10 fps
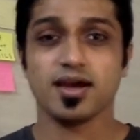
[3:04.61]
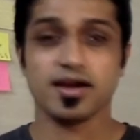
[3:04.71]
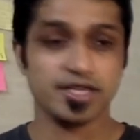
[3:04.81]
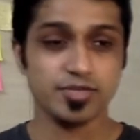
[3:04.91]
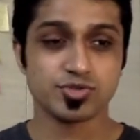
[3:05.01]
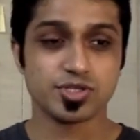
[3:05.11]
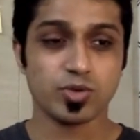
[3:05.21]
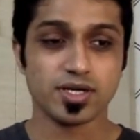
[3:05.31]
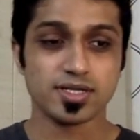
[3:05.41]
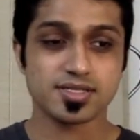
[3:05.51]
He used the
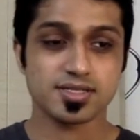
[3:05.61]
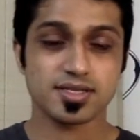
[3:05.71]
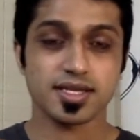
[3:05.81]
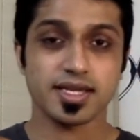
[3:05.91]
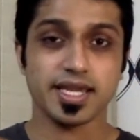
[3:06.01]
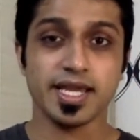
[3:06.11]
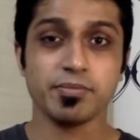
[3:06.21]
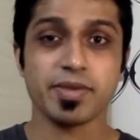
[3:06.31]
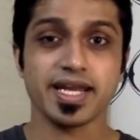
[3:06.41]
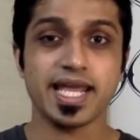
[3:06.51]
words in
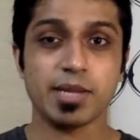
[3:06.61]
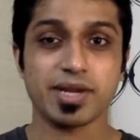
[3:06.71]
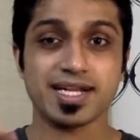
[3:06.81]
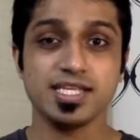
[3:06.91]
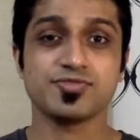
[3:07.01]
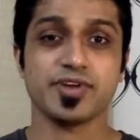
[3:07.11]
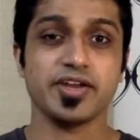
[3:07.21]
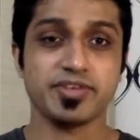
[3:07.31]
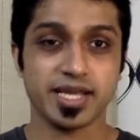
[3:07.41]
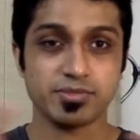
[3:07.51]
my name at least
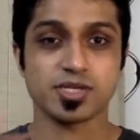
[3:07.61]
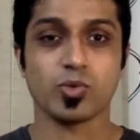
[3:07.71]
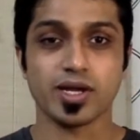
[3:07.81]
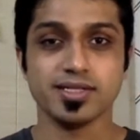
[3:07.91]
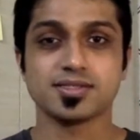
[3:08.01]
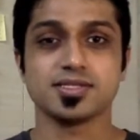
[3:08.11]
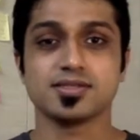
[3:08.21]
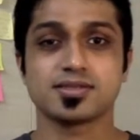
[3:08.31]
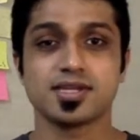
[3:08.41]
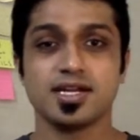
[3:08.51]
five times in one instance,